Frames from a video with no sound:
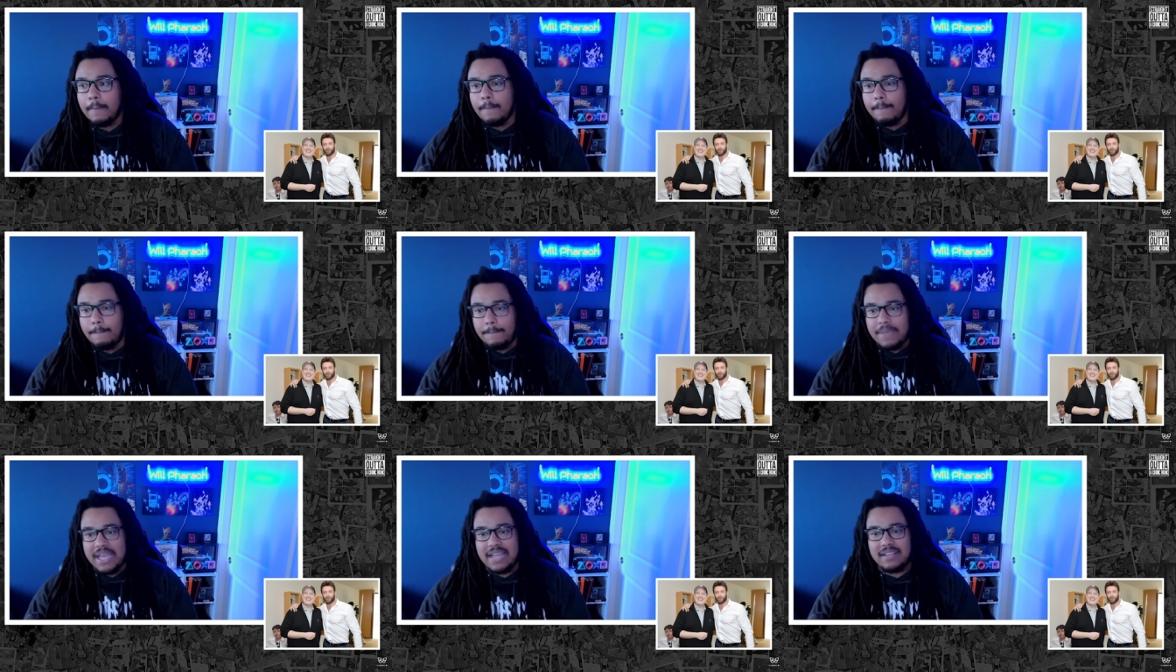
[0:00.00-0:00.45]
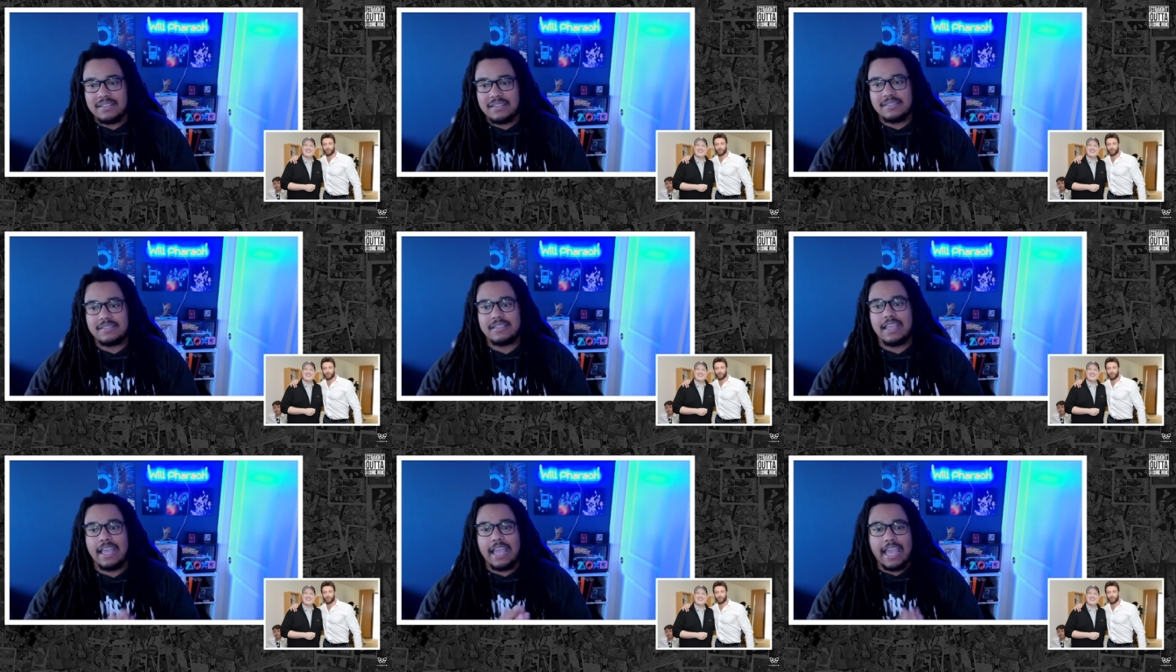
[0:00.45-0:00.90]

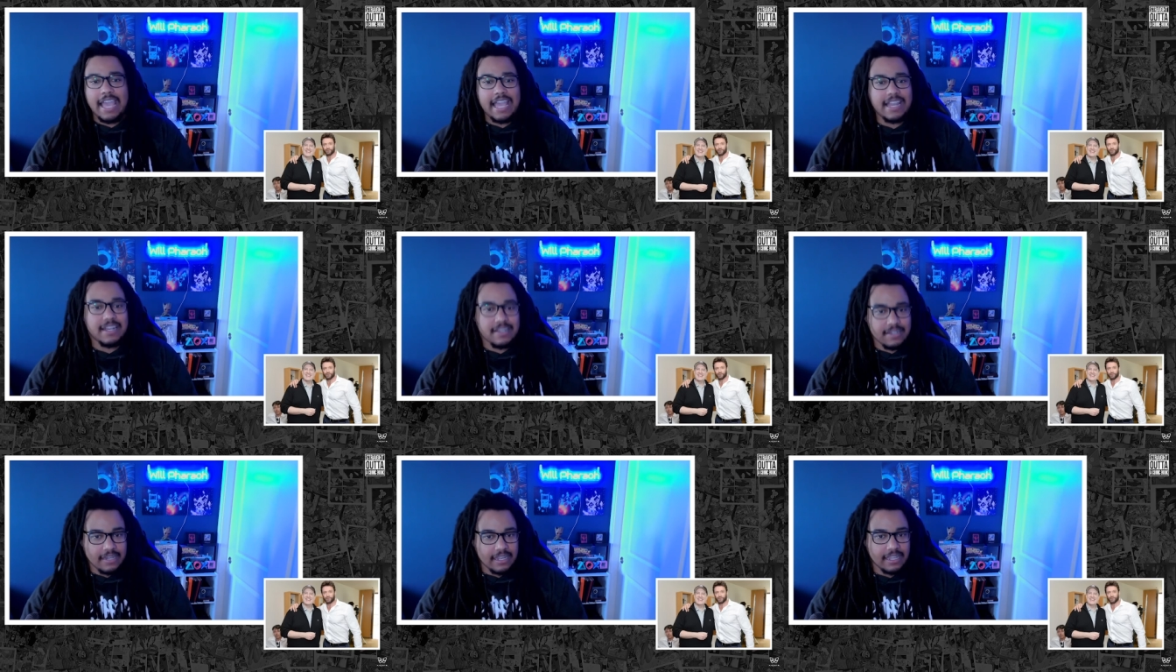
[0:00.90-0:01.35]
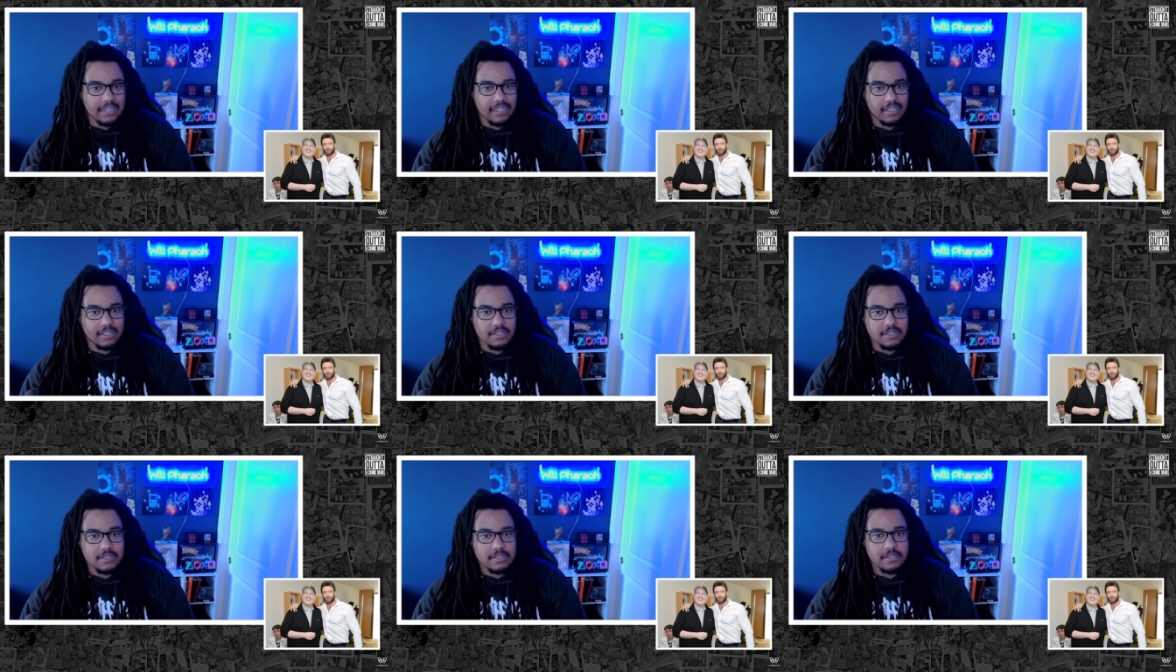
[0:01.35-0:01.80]
best
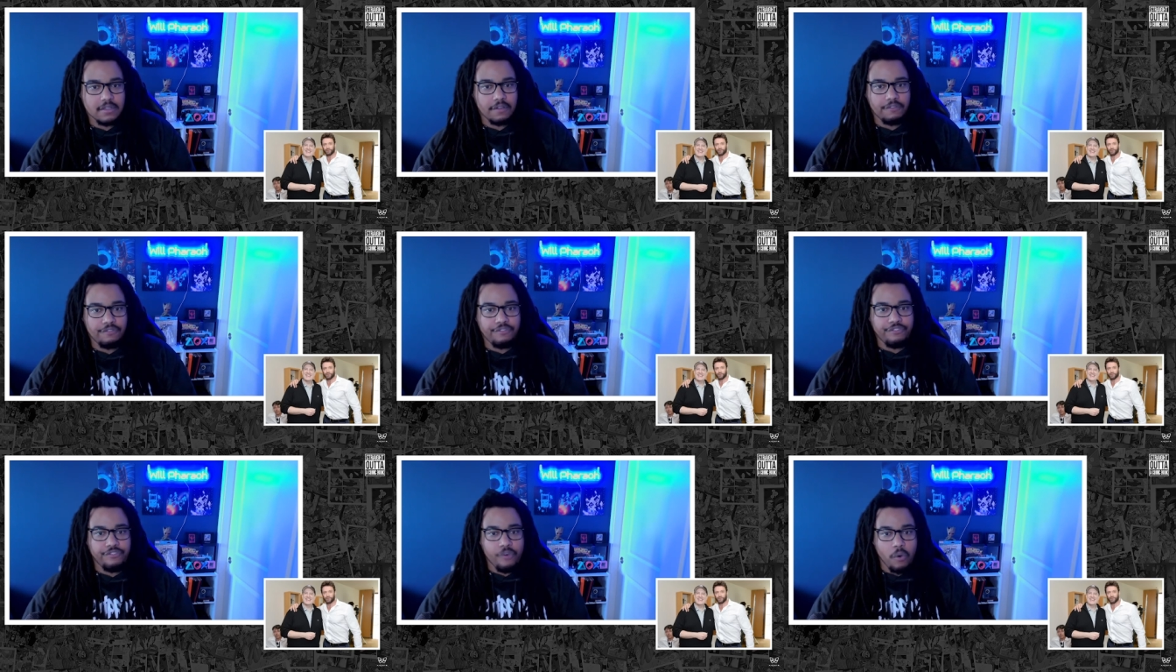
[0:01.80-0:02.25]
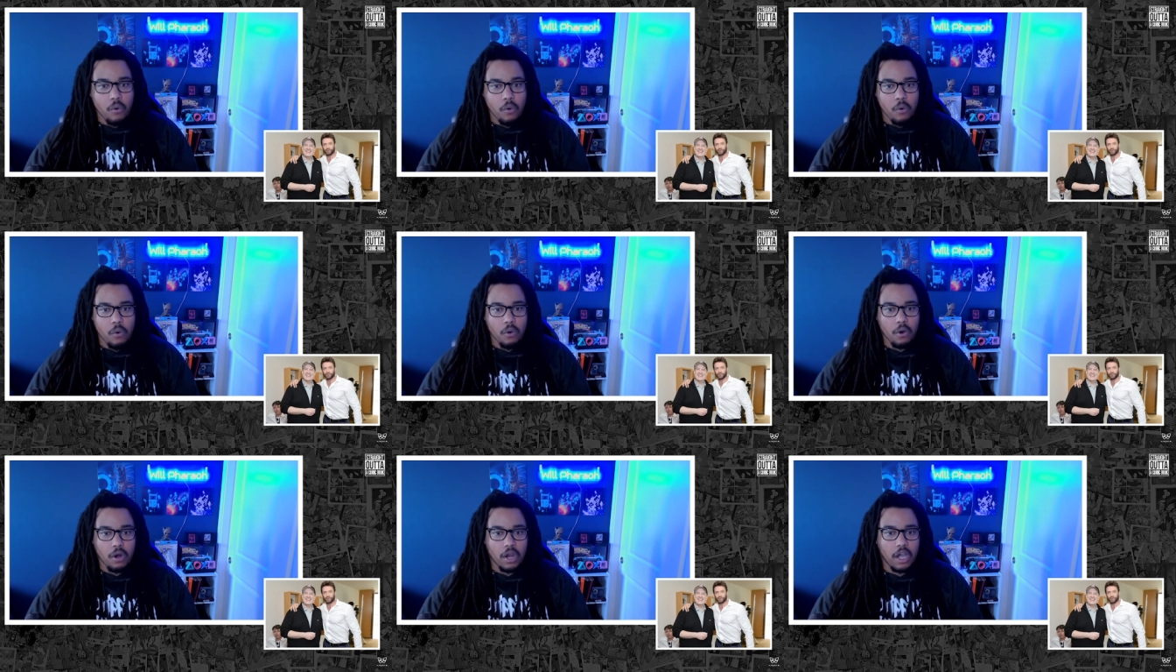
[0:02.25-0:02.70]
endings
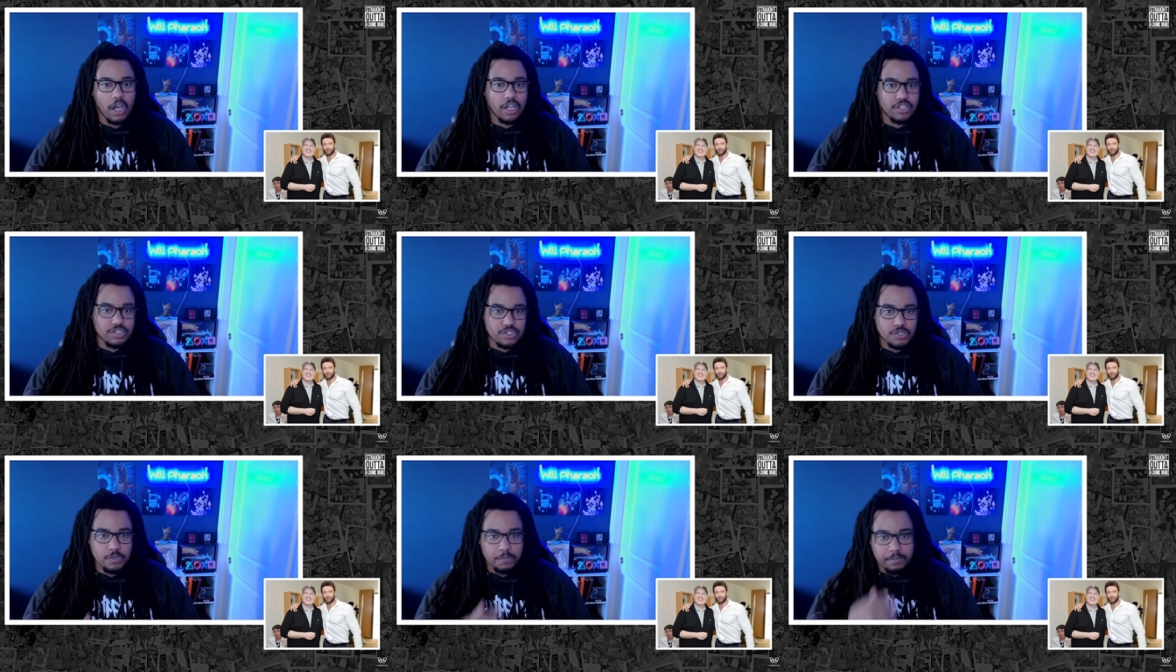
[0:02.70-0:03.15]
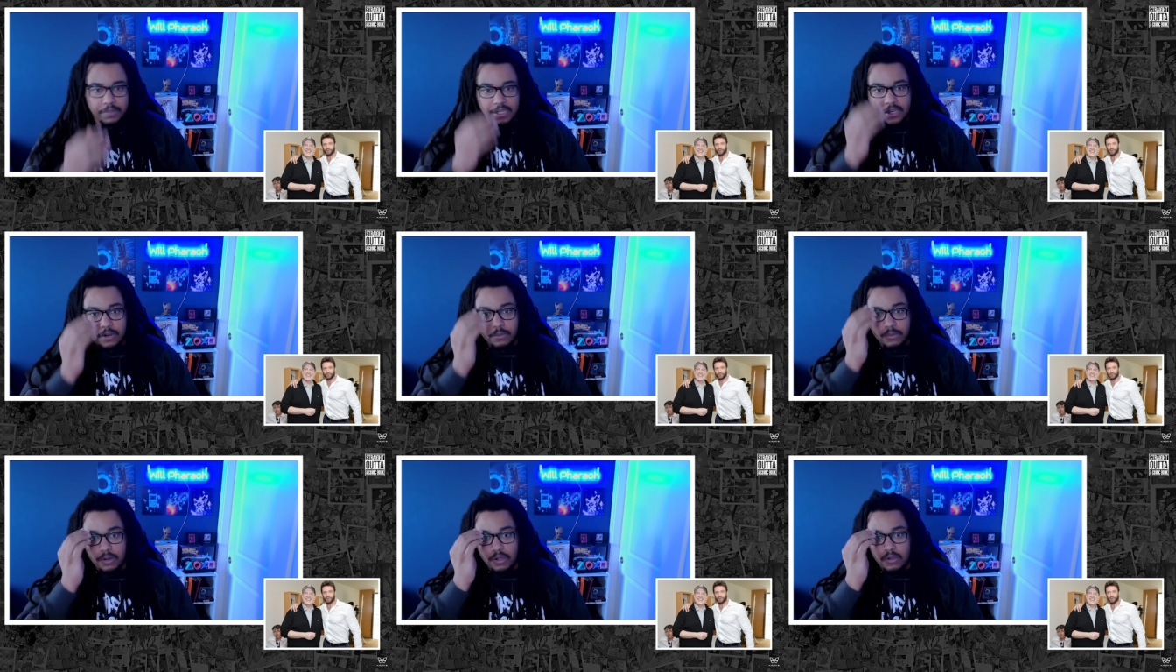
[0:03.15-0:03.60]
for a
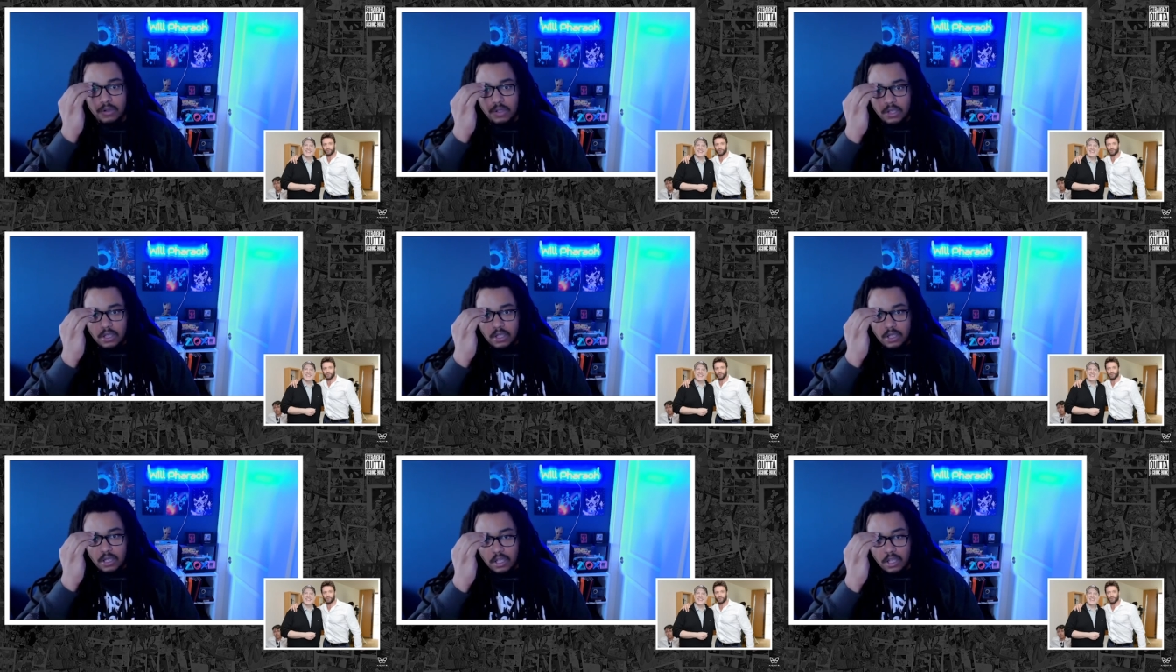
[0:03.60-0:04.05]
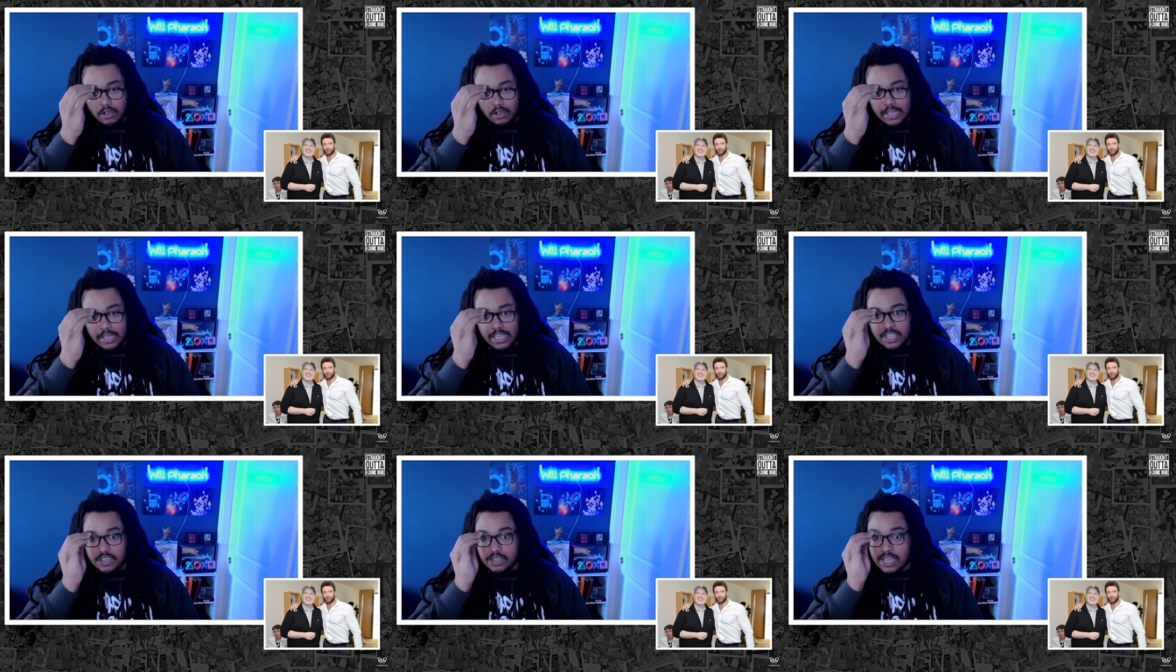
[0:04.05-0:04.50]
superhero.
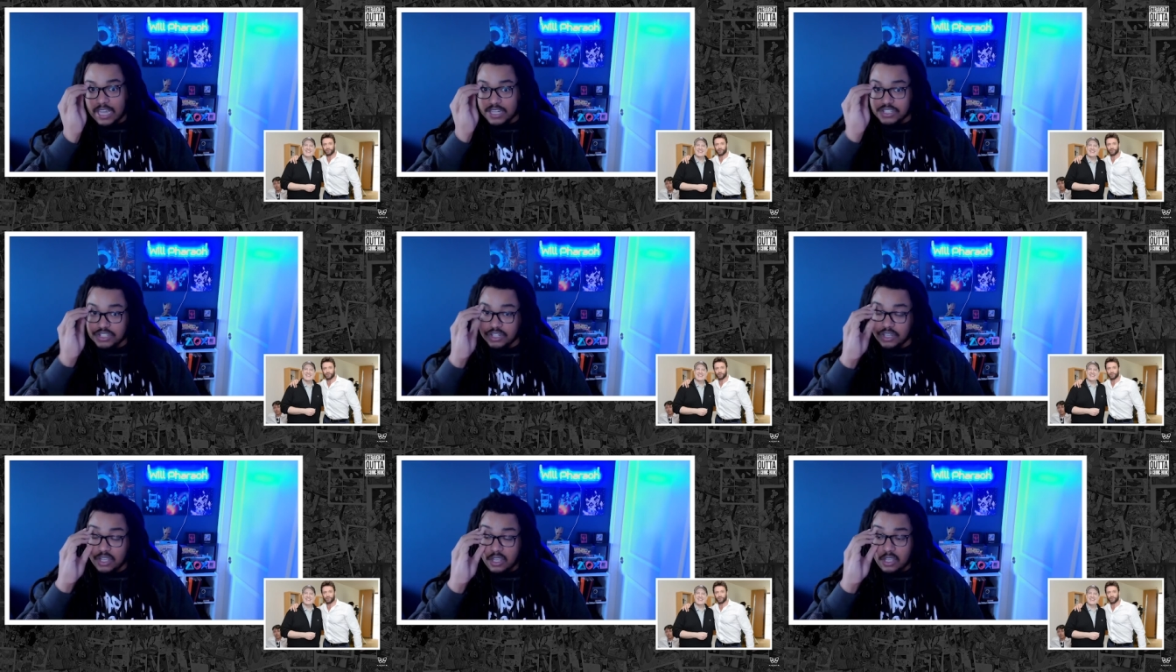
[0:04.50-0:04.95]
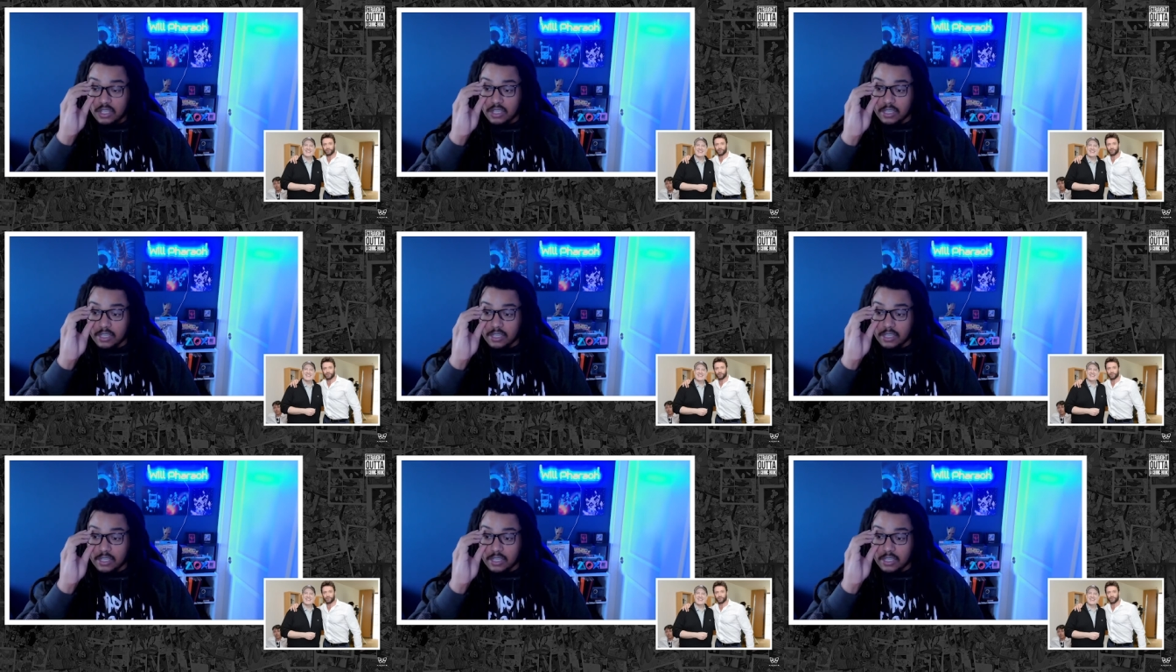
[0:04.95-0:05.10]
Okay, you got your